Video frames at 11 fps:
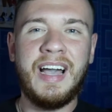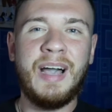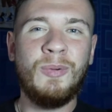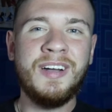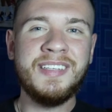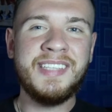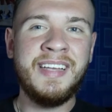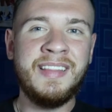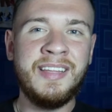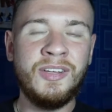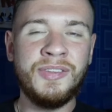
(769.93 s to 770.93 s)
I want to say
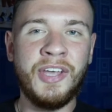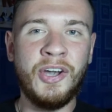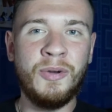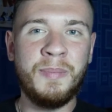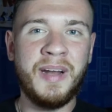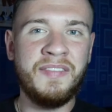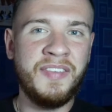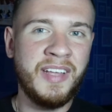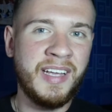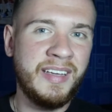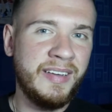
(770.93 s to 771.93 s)
little known, but I
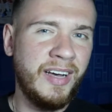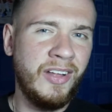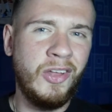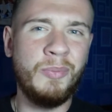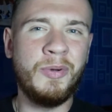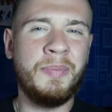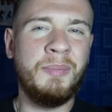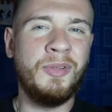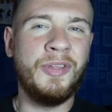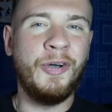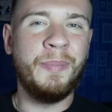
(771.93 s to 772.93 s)
feel like a lot more
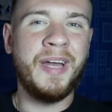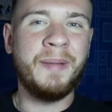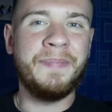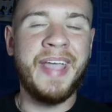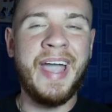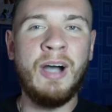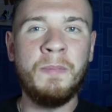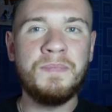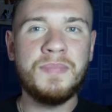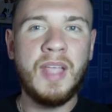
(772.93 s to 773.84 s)
people know about him now.